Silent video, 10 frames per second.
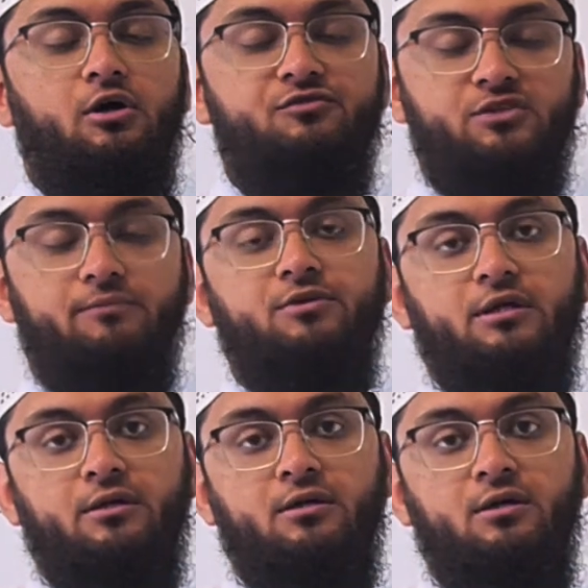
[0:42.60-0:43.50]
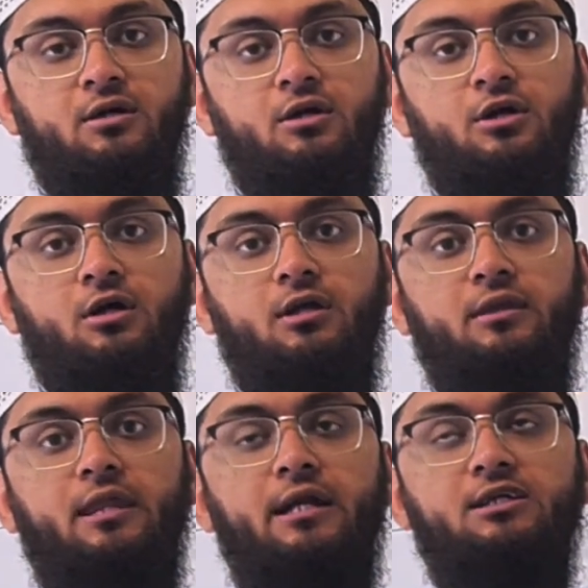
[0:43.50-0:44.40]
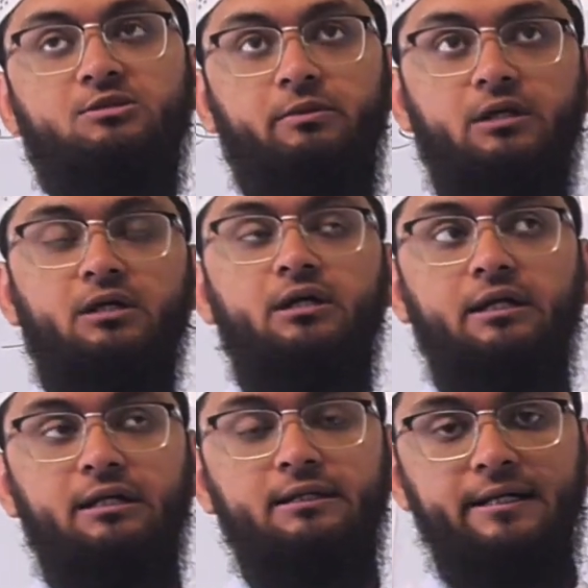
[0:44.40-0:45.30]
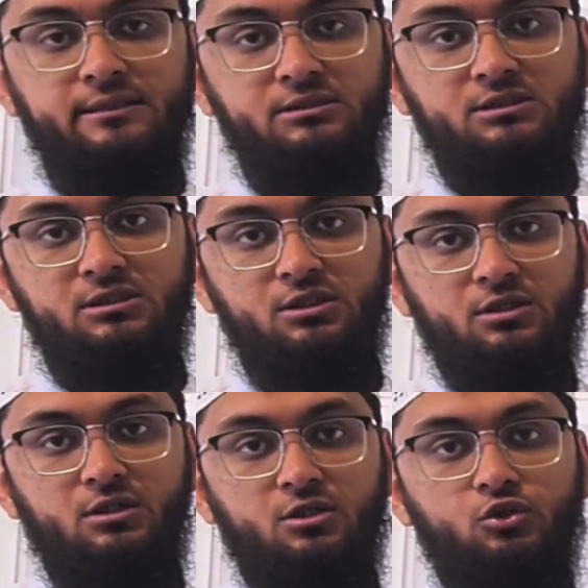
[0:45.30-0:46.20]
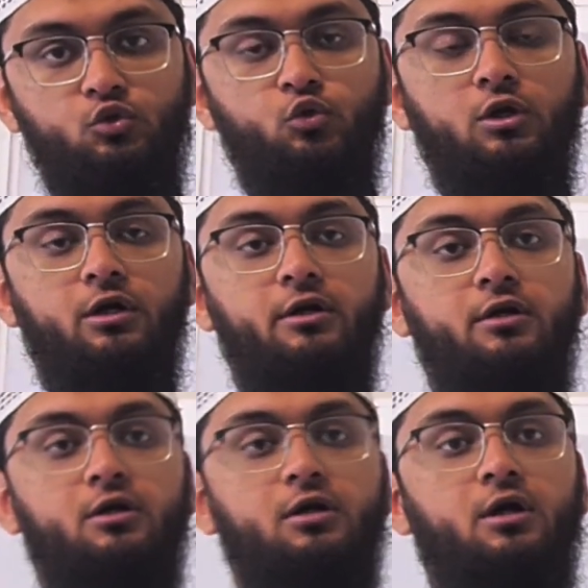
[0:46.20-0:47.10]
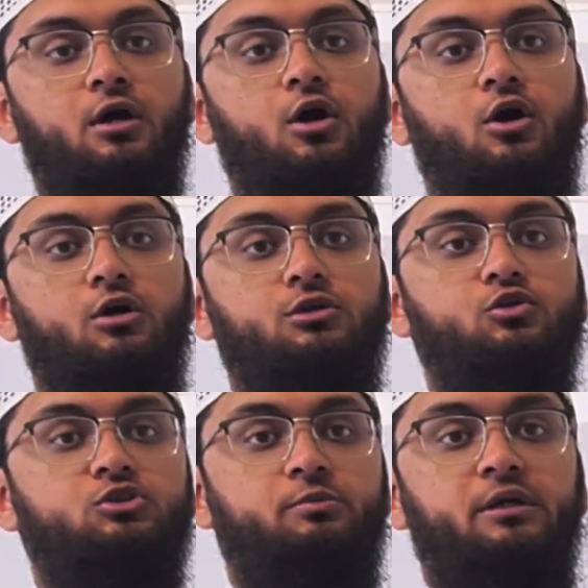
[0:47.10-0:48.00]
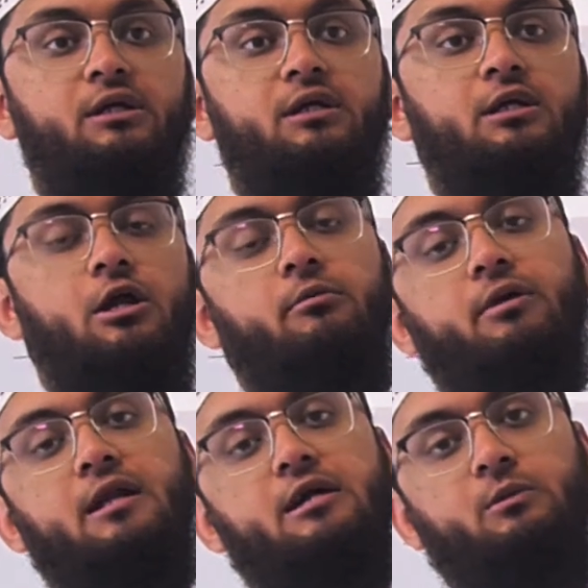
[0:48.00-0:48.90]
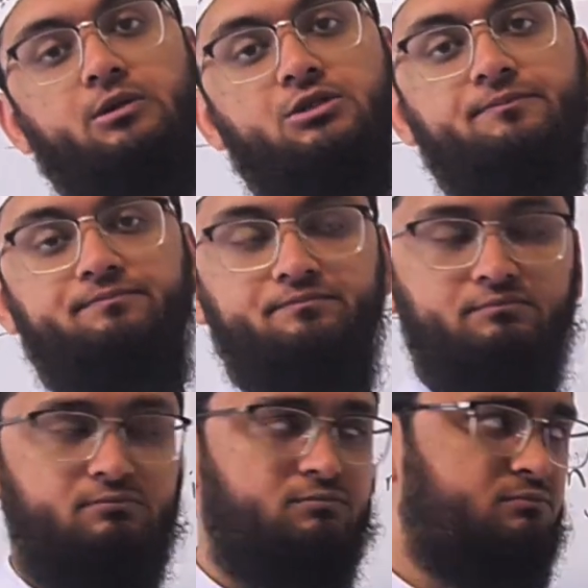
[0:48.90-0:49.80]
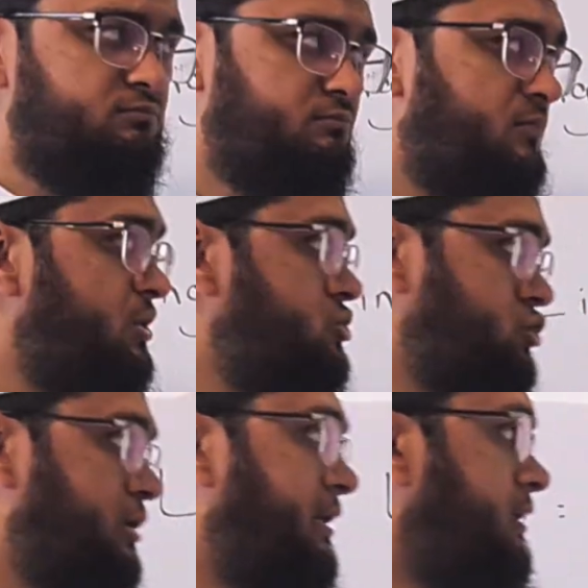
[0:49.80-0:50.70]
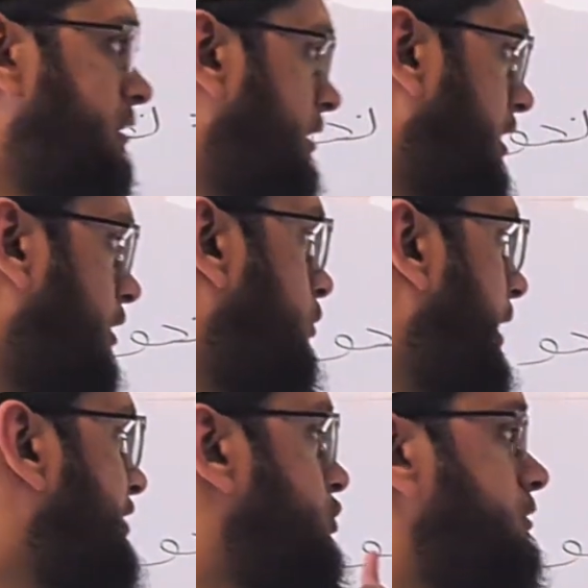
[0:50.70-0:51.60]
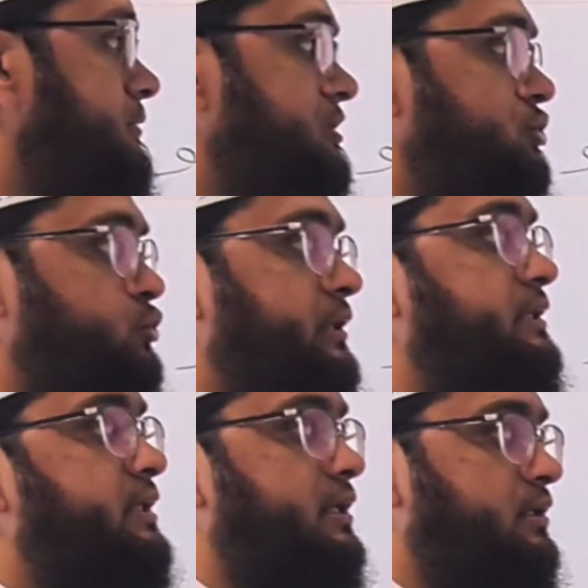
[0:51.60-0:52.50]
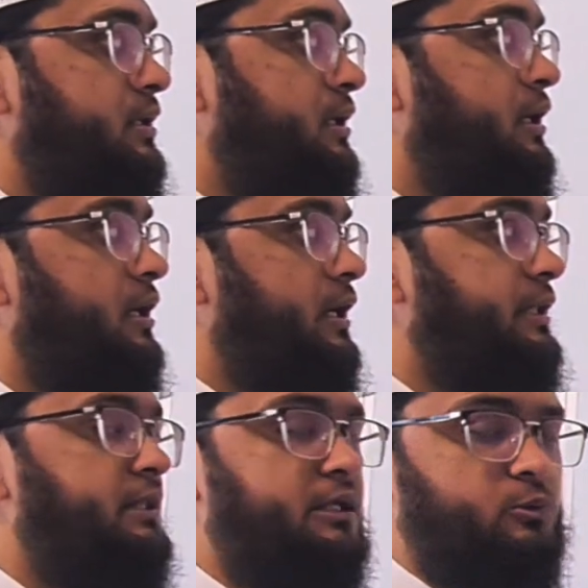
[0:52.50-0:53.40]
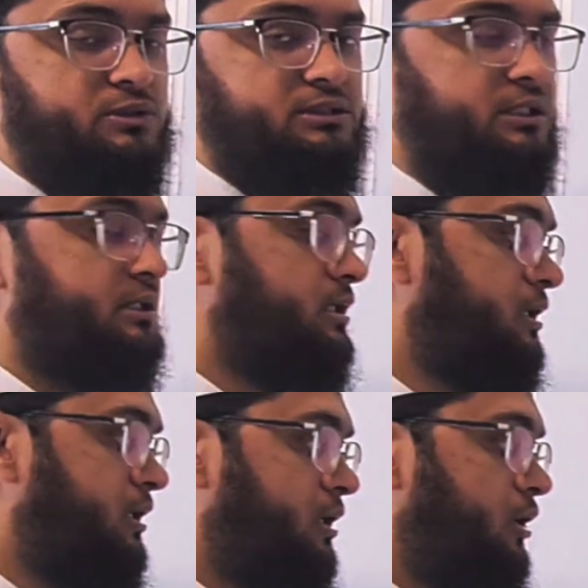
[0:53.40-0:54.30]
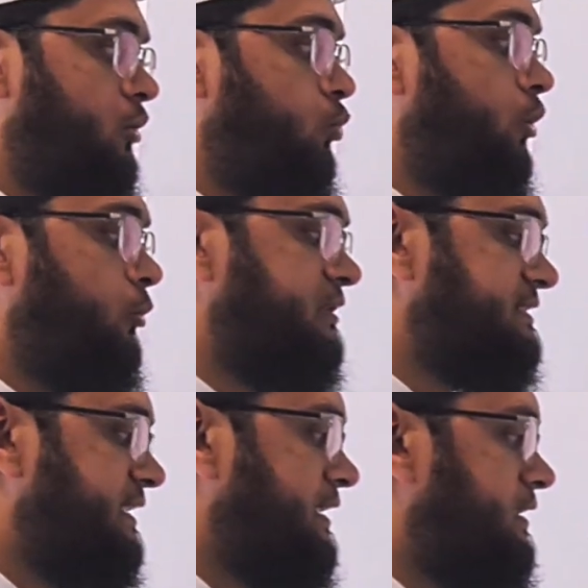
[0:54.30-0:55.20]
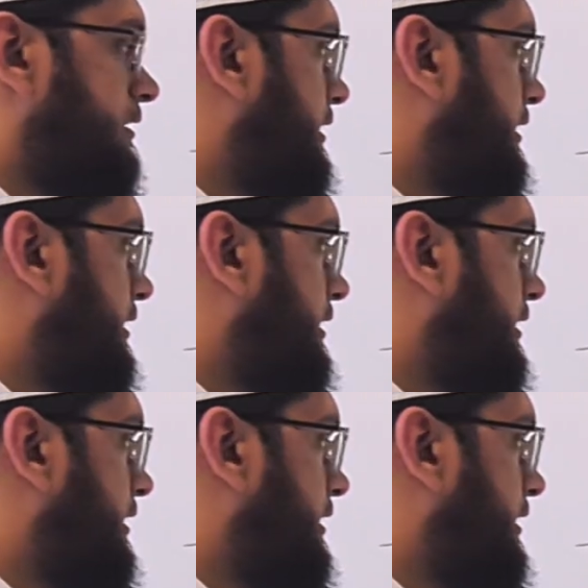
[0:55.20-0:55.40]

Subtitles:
of something that a speaker intends to learn or to speak in Arabic language. So that Nahw actually means to intend in linguistic. When we see